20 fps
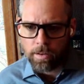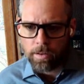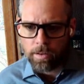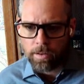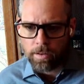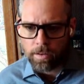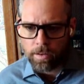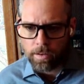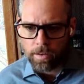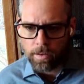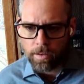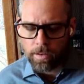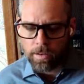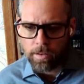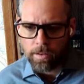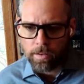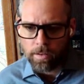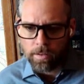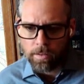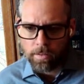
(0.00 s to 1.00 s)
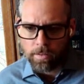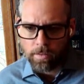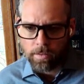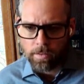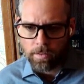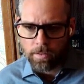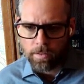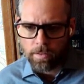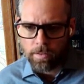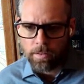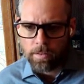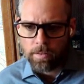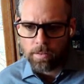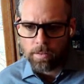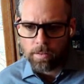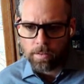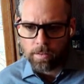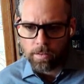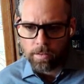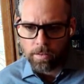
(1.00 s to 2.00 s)

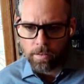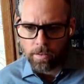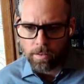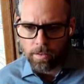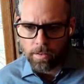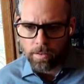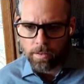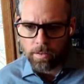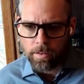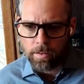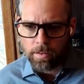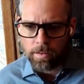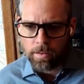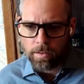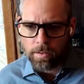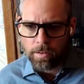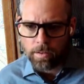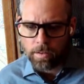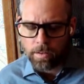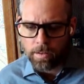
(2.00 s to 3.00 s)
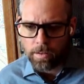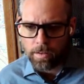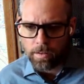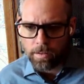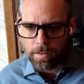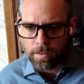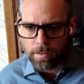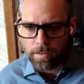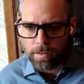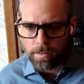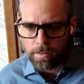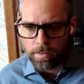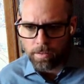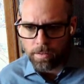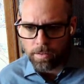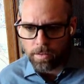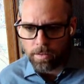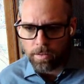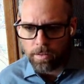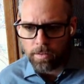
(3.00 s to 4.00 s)

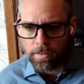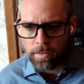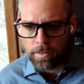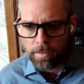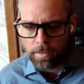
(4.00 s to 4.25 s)
This person isn't speaking.